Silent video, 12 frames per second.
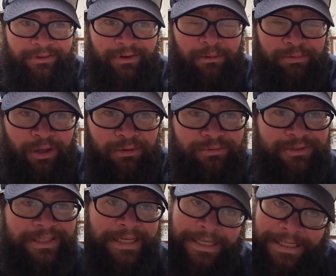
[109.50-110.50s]
uploads.
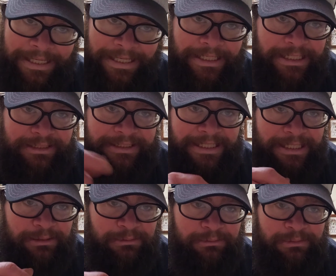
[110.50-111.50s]
You gotta see
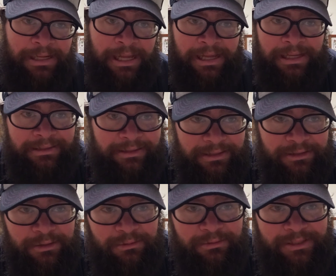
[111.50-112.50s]
who the
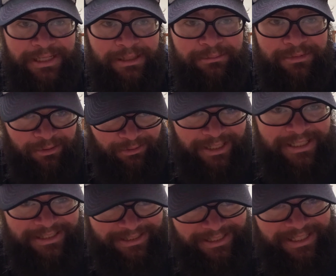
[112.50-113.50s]
two teams on
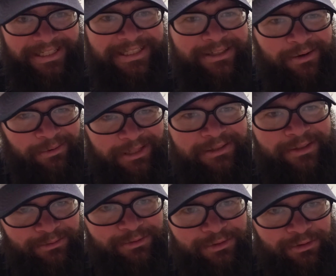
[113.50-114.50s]
each team and queen of
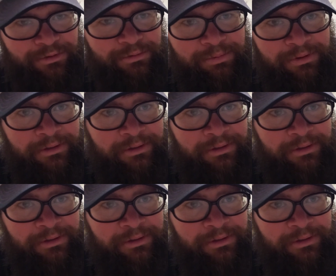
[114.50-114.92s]
YouTube.